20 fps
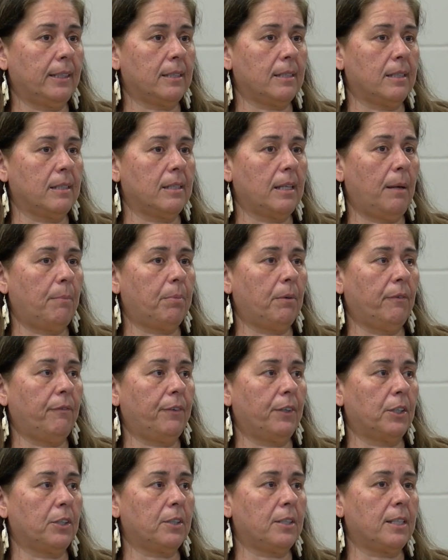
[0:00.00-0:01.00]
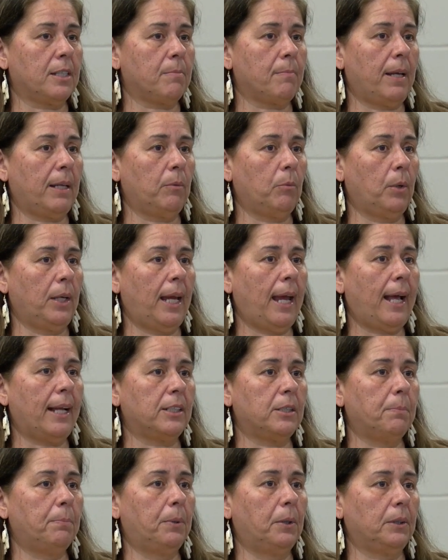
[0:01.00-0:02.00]
since April 1st has meant we
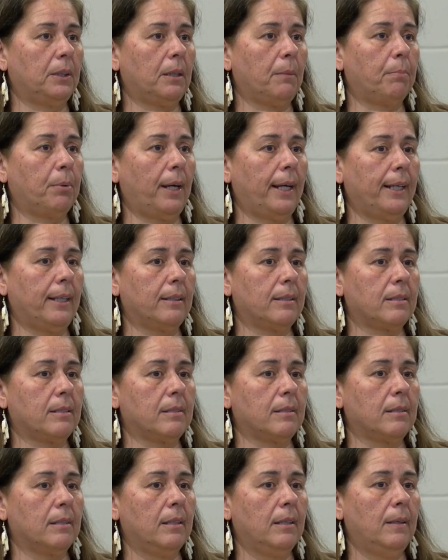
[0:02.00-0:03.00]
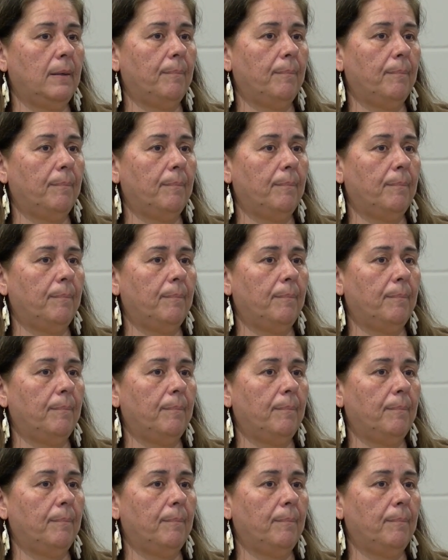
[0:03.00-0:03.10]
had to put the brakes